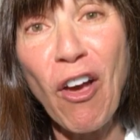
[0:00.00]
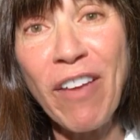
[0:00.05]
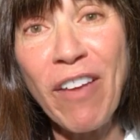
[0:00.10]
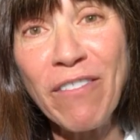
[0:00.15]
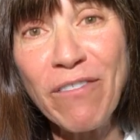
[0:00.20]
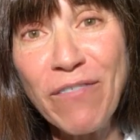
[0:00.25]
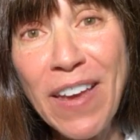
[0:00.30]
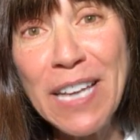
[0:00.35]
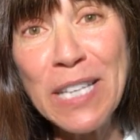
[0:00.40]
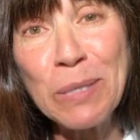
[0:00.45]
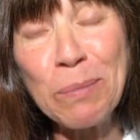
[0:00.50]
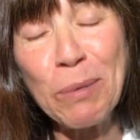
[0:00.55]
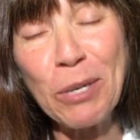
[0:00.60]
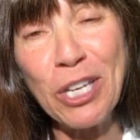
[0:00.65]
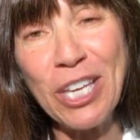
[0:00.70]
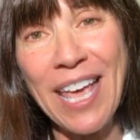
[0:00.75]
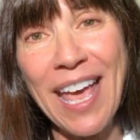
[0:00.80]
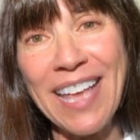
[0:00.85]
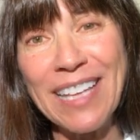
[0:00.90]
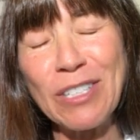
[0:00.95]
on
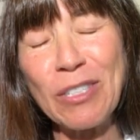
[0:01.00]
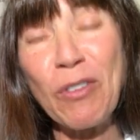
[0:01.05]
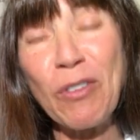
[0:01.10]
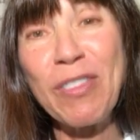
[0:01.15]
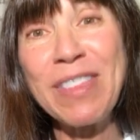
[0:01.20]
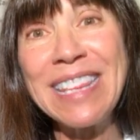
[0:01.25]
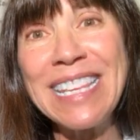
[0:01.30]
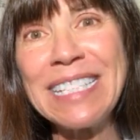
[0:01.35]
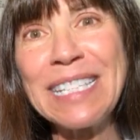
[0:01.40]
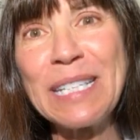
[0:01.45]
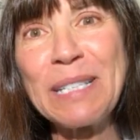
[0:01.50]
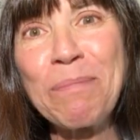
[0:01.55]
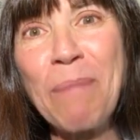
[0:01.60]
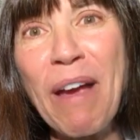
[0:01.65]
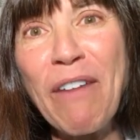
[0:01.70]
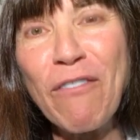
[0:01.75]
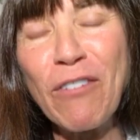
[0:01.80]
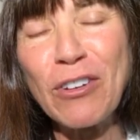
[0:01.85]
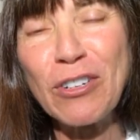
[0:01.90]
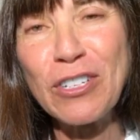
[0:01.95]
Facebook yet. So, this is
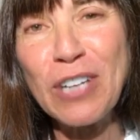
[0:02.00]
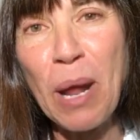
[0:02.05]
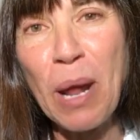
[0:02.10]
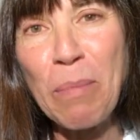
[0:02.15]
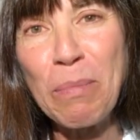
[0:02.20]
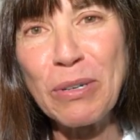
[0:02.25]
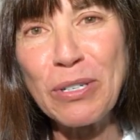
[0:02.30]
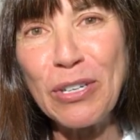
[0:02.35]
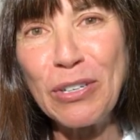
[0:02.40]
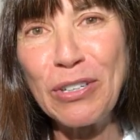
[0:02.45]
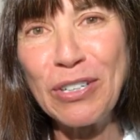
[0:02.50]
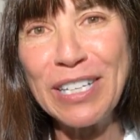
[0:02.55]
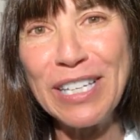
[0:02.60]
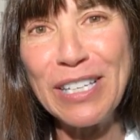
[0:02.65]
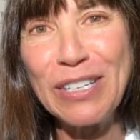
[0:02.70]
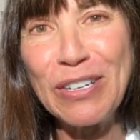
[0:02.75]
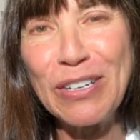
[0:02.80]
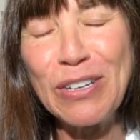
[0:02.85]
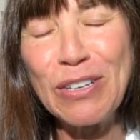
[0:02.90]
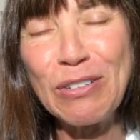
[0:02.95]
my first
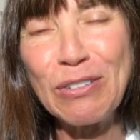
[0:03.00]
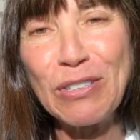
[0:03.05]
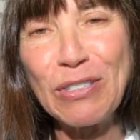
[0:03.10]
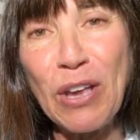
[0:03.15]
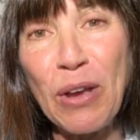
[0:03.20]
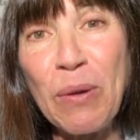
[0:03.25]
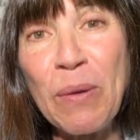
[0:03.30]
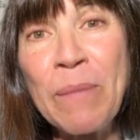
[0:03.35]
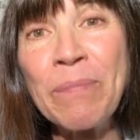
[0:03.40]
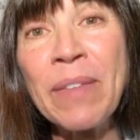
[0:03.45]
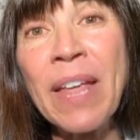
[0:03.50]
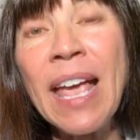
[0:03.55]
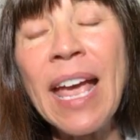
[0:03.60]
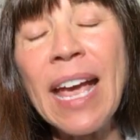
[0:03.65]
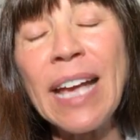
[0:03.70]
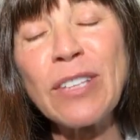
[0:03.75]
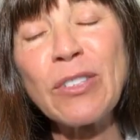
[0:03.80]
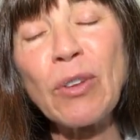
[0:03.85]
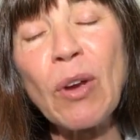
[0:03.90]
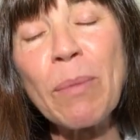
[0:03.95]
opportunity to do so.
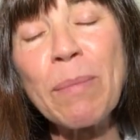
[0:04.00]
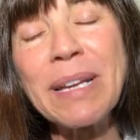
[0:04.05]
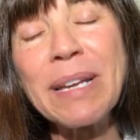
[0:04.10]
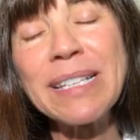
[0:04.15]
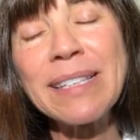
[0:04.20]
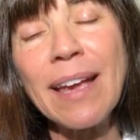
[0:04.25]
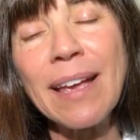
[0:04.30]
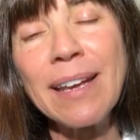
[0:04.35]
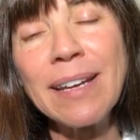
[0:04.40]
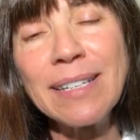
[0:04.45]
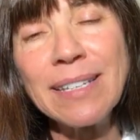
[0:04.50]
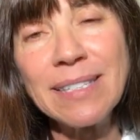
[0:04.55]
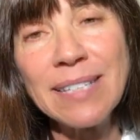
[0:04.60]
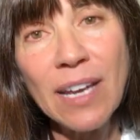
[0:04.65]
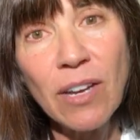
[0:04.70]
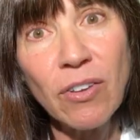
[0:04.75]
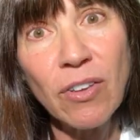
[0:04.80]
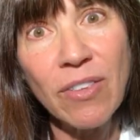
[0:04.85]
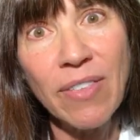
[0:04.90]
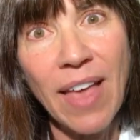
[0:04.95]
And so, I'm excited to
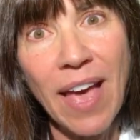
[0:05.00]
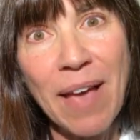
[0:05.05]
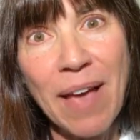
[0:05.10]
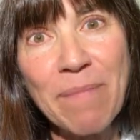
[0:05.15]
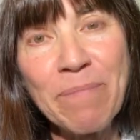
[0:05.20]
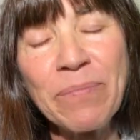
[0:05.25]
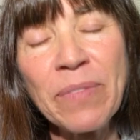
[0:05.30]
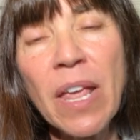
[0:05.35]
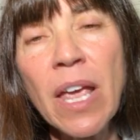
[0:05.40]
tell you that.